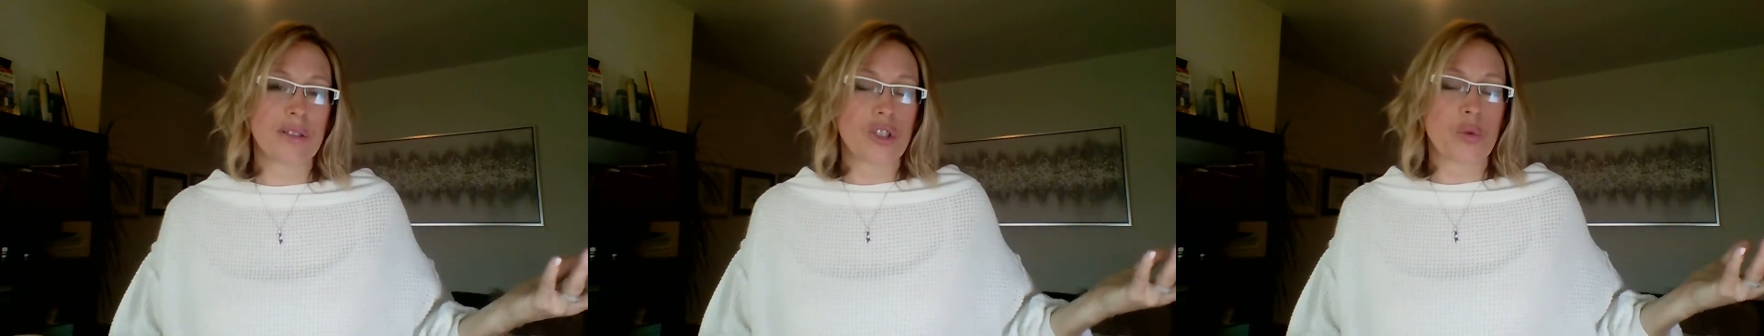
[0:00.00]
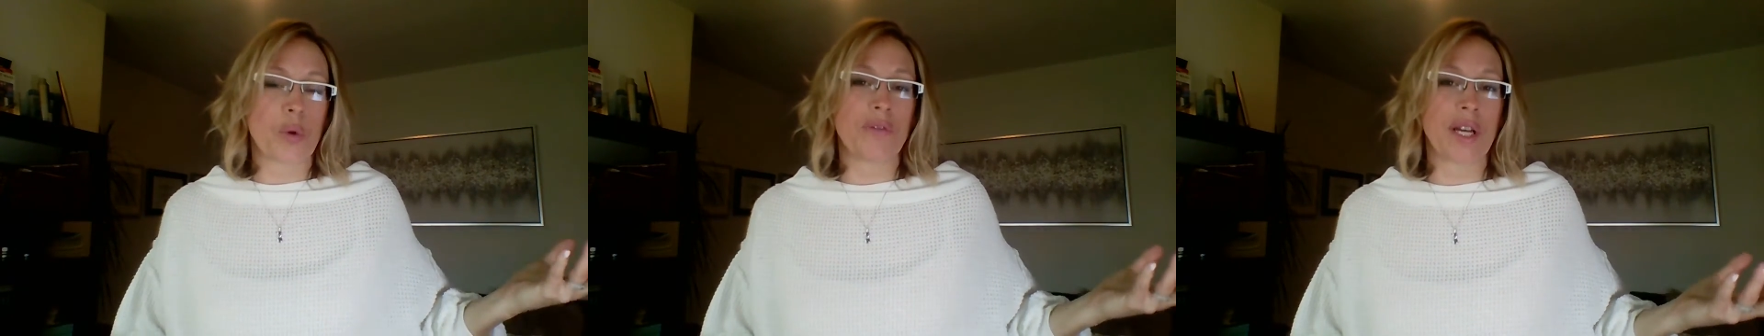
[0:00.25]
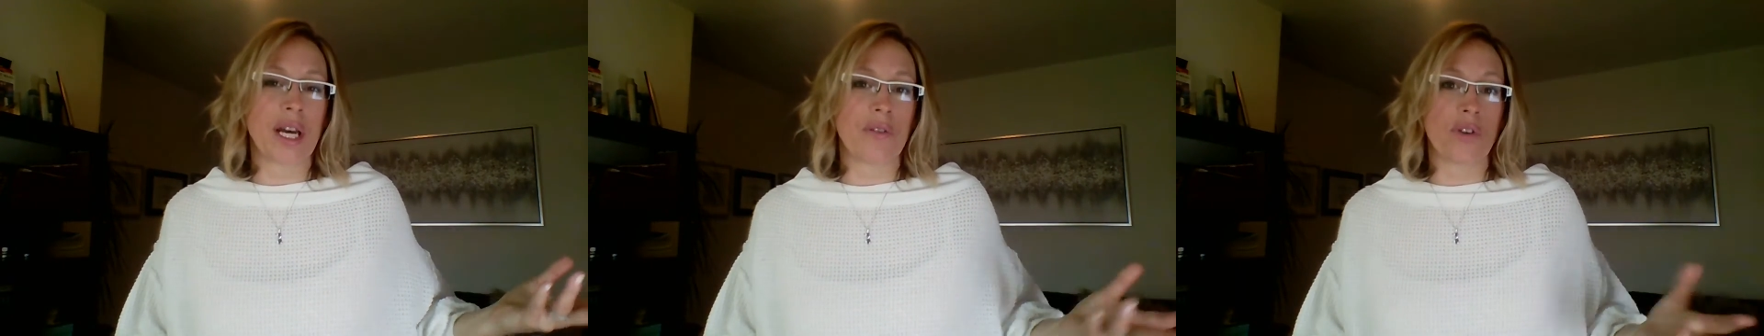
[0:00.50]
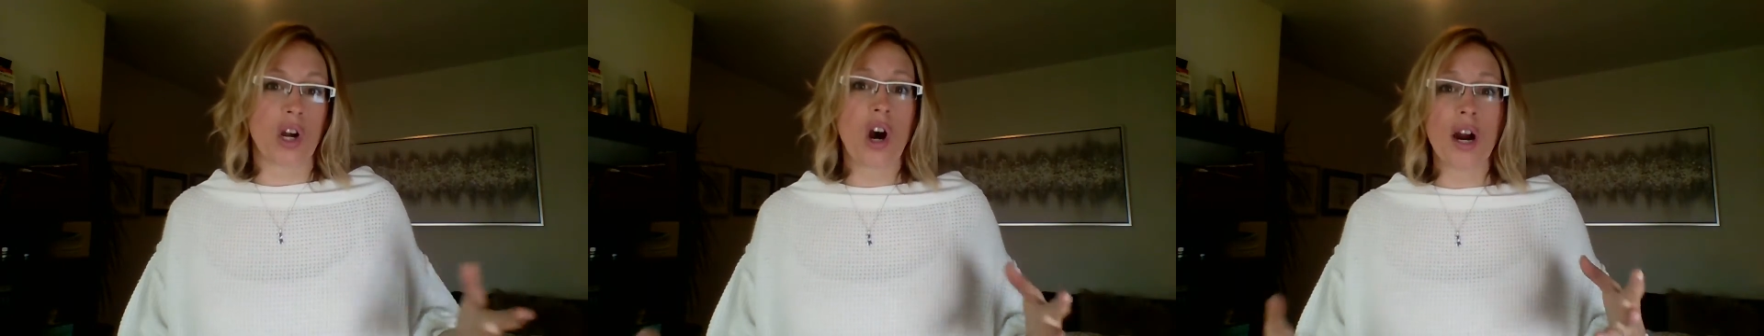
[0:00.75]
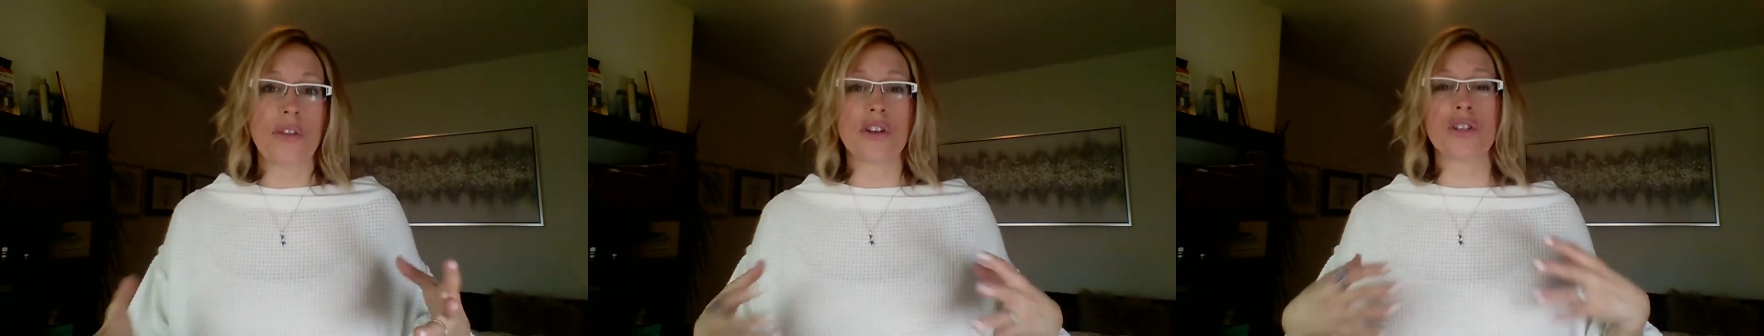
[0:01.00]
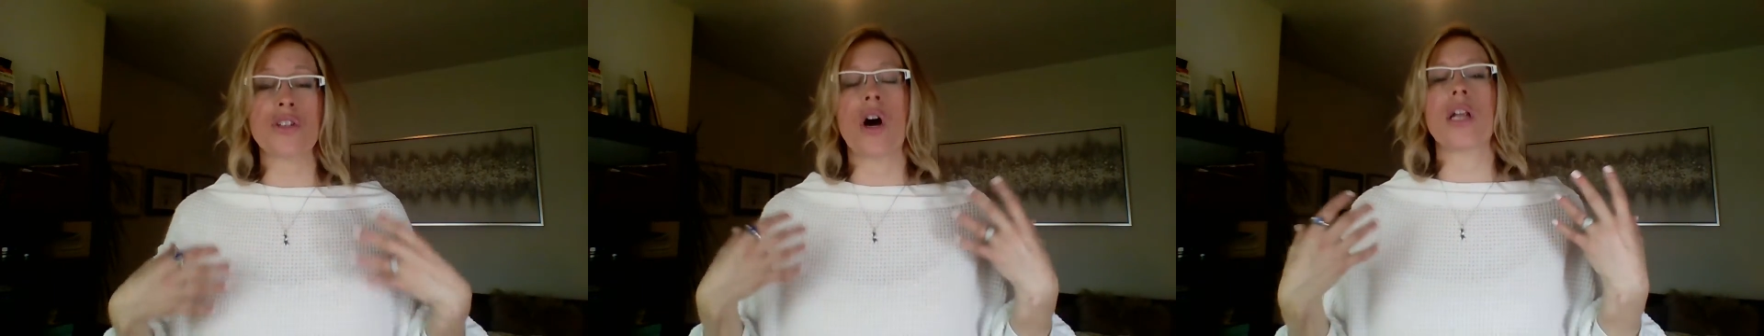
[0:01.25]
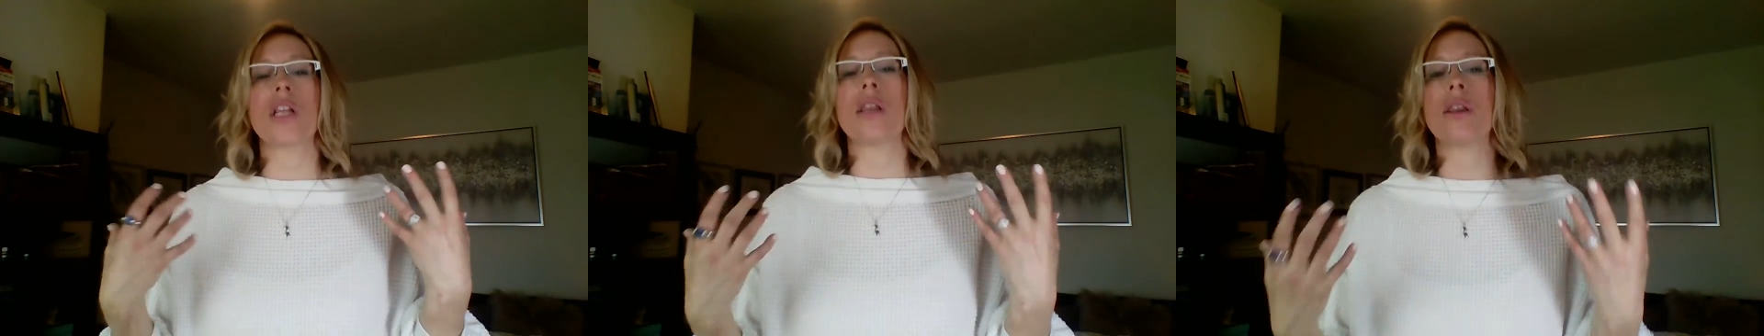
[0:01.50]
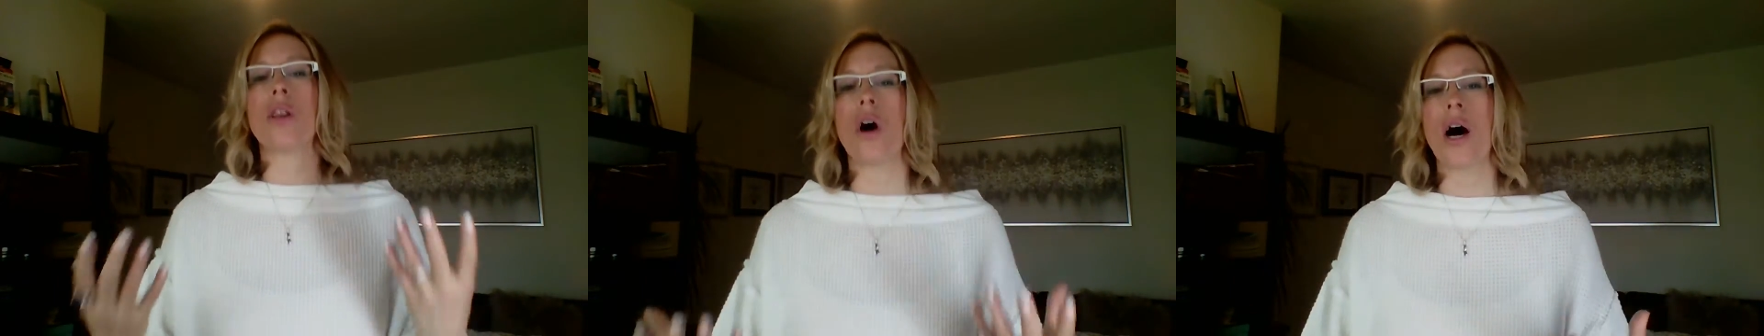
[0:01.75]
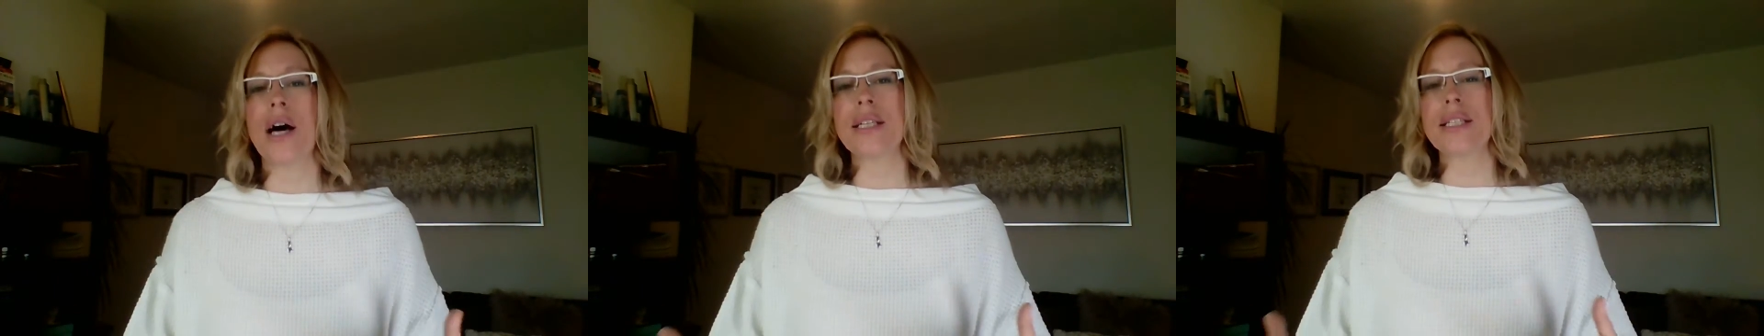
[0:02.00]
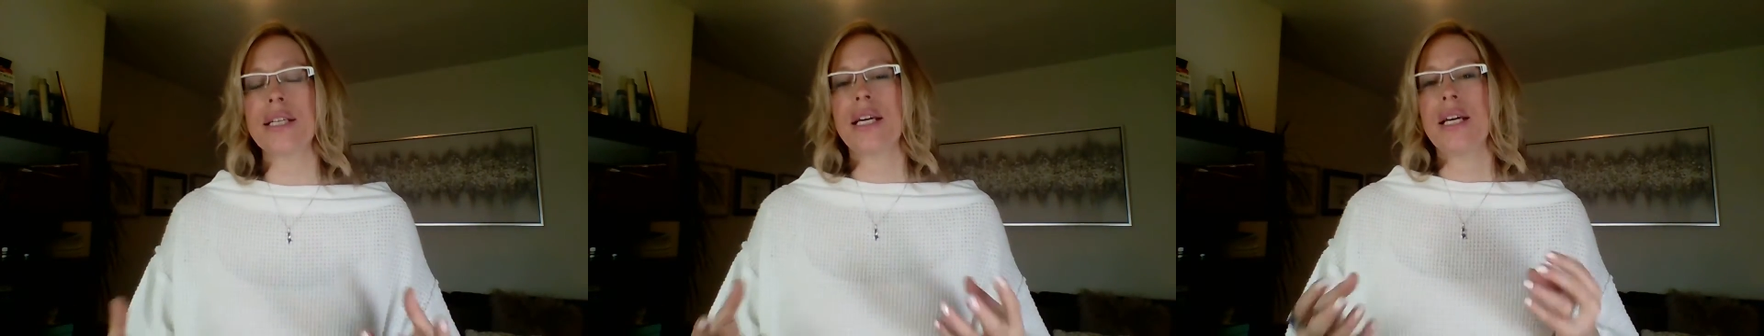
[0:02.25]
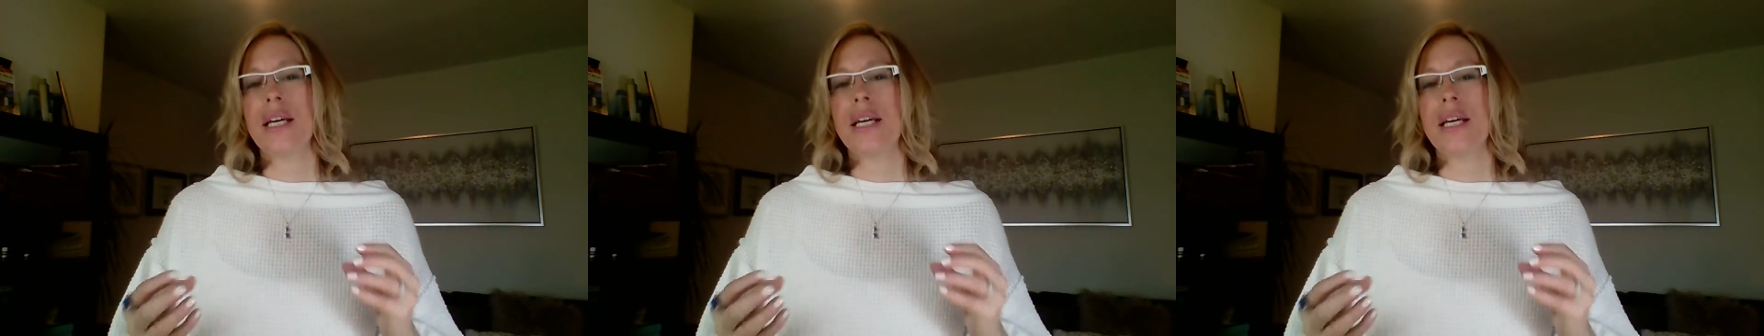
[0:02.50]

swerving out of a car, there's not a lot